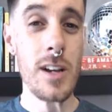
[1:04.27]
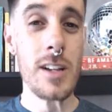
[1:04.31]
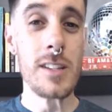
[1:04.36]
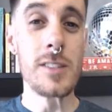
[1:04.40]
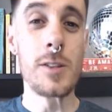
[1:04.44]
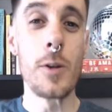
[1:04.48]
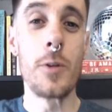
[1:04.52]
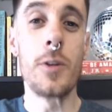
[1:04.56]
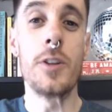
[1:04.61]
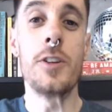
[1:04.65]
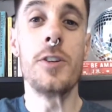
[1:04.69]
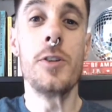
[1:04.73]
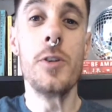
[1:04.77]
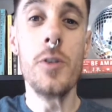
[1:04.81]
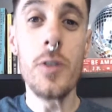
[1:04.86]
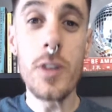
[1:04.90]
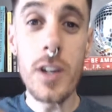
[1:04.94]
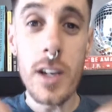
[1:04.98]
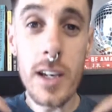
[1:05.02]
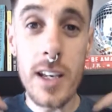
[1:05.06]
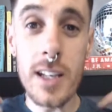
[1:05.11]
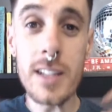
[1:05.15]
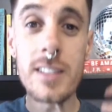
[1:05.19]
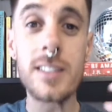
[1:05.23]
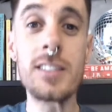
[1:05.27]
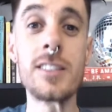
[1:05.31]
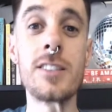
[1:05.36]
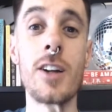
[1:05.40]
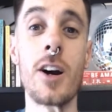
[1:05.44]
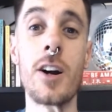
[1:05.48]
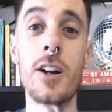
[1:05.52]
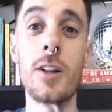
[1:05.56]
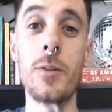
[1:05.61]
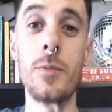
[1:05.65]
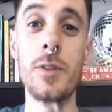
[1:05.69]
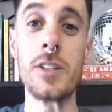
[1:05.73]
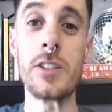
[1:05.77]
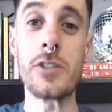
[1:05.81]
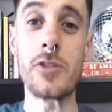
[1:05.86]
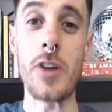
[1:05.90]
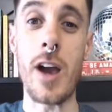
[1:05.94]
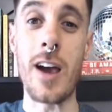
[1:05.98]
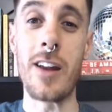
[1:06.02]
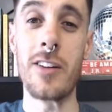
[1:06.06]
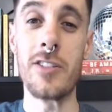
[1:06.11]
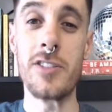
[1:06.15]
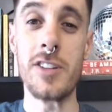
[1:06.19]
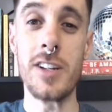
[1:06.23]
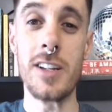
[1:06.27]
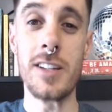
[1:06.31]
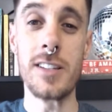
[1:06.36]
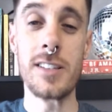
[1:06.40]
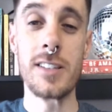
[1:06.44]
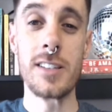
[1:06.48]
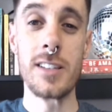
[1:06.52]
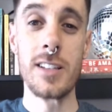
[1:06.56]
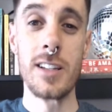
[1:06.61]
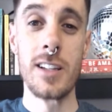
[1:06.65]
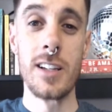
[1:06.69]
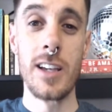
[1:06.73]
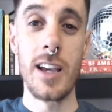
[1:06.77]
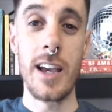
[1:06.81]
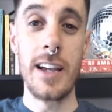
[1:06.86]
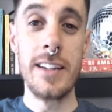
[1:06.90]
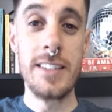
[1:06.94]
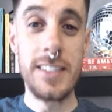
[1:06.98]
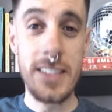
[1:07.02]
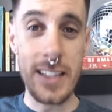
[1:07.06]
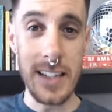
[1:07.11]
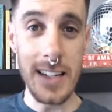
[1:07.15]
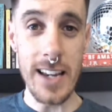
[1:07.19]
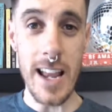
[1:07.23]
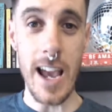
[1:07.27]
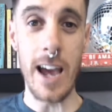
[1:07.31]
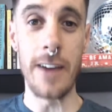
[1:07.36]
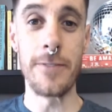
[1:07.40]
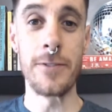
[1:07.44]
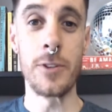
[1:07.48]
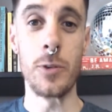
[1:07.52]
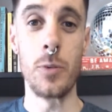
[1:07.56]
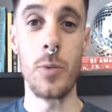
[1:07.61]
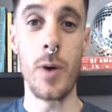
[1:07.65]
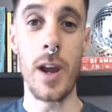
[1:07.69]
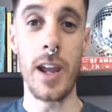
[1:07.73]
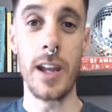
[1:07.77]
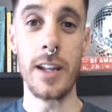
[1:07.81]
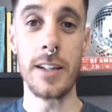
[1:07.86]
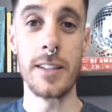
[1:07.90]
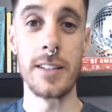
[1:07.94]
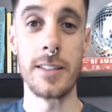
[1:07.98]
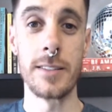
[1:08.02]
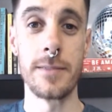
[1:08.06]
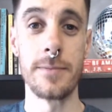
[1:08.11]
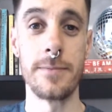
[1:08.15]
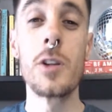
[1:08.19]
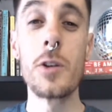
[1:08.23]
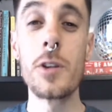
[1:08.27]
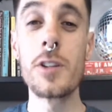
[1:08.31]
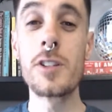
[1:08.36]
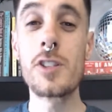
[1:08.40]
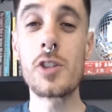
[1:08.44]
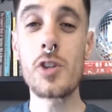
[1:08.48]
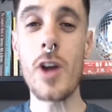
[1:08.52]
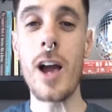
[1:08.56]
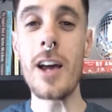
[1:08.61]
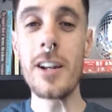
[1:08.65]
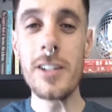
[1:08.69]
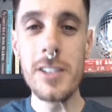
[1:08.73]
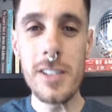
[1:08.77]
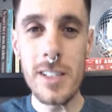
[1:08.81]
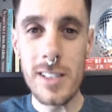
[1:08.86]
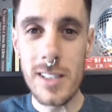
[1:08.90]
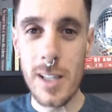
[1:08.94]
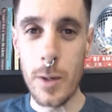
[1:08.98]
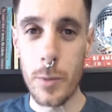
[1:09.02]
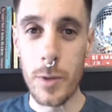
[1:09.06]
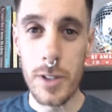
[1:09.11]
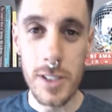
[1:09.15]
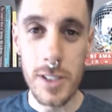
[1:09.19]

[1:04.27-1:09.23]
so that you could get started with strategies and didn't have to wait. The strategies that we're